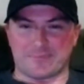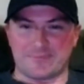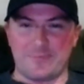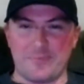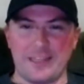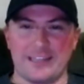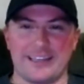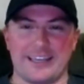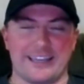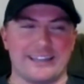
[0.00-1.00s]
wow.
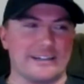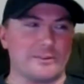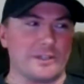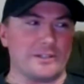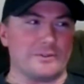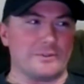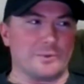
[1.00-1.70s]
And uh, when you